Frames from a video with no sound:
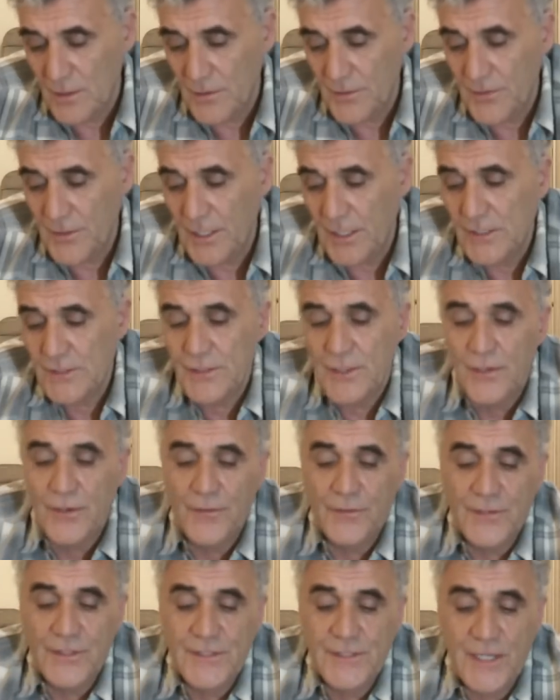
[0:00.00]
Things that are
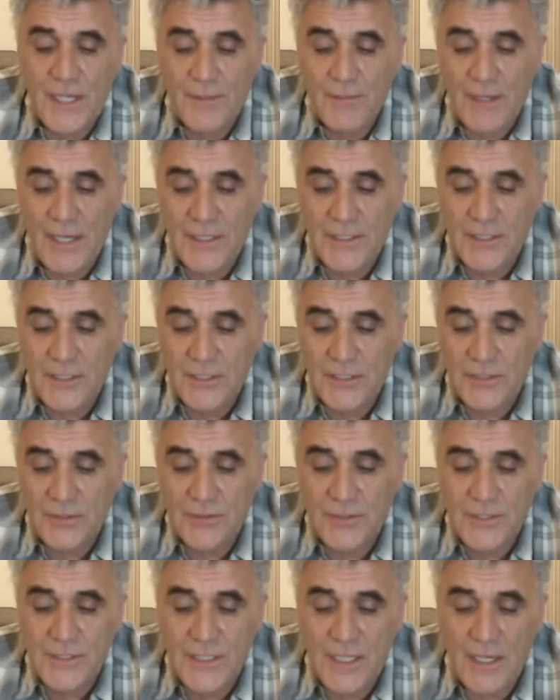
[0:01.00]
of the same
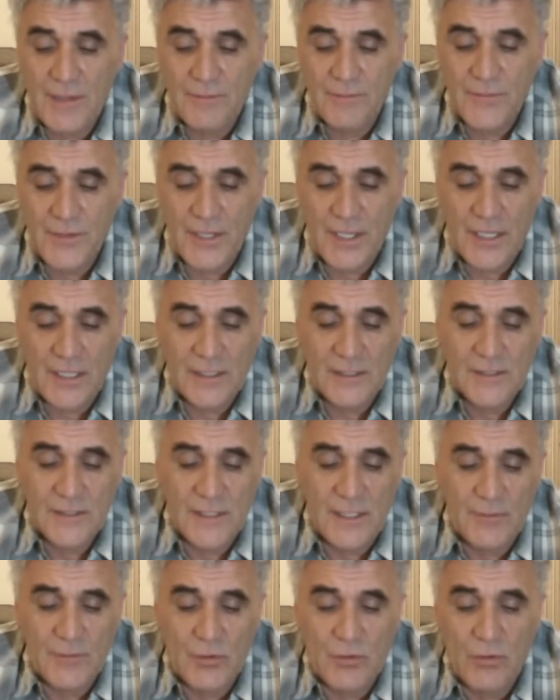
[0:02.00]
attitude, same thing,
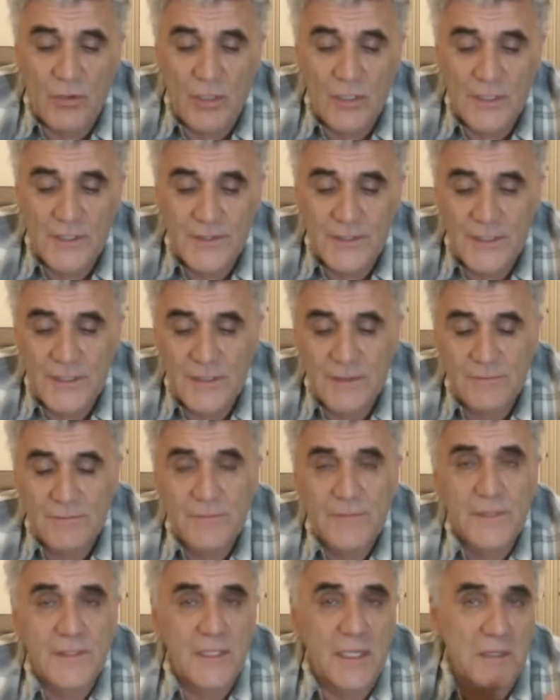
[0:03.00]
same quality,
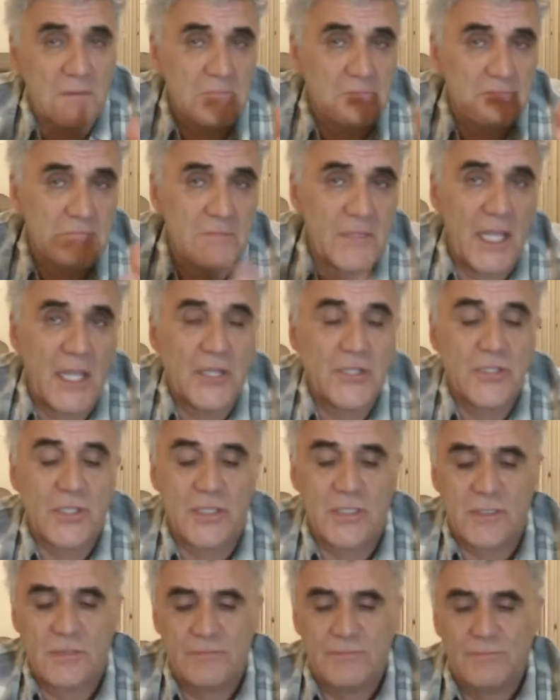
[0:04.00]
same
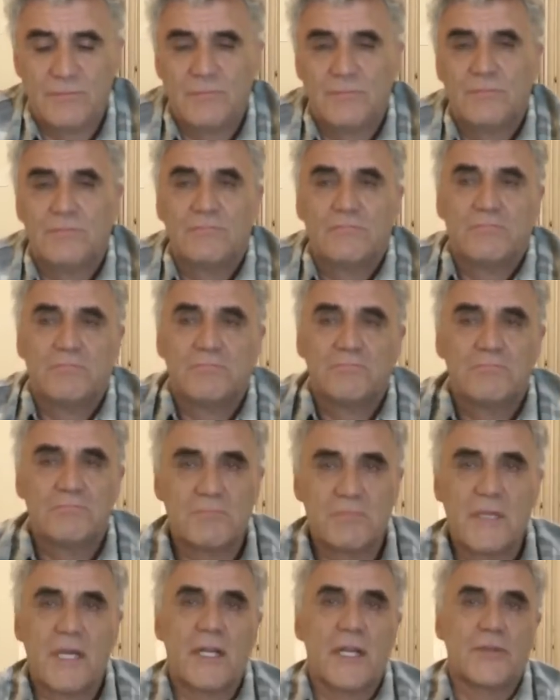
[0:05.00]
nature,
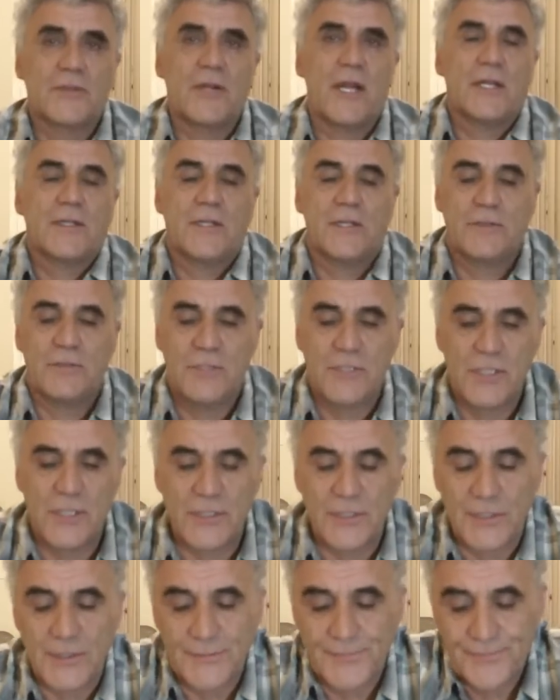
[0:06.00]
get attracted to each
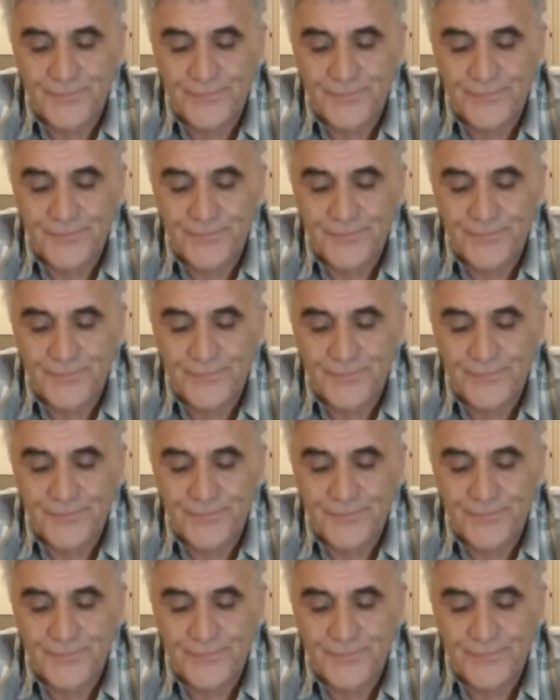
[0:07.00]
other.